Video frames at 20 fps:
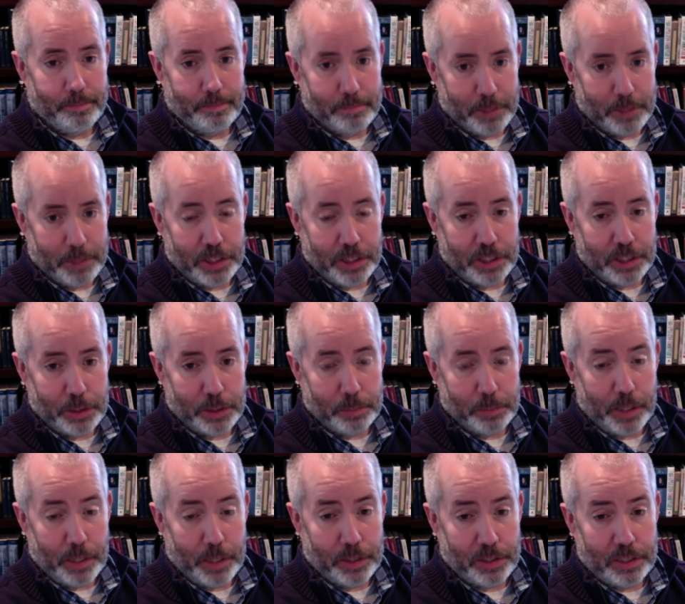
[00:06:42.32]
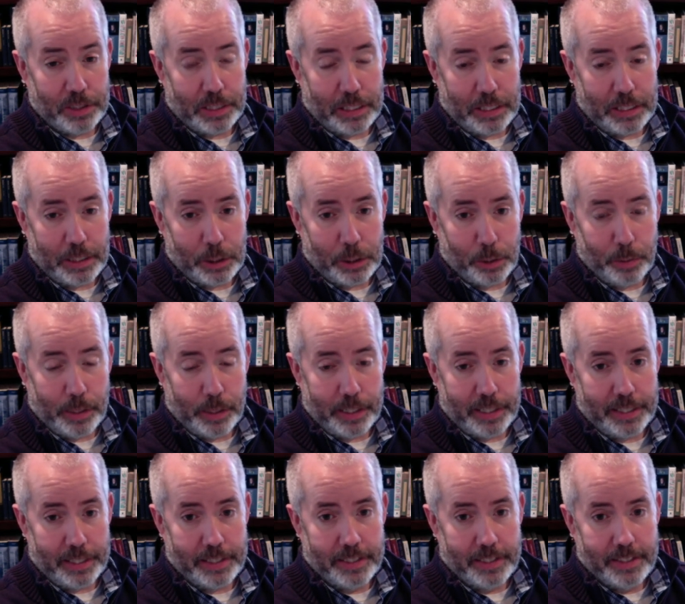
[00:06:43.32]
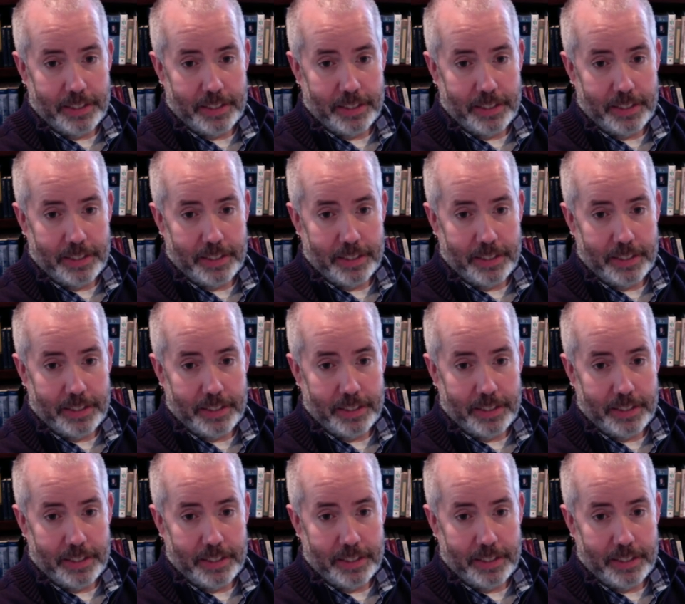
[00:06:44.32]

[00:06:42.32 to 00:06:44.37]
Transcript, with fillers: Jesus is basically equating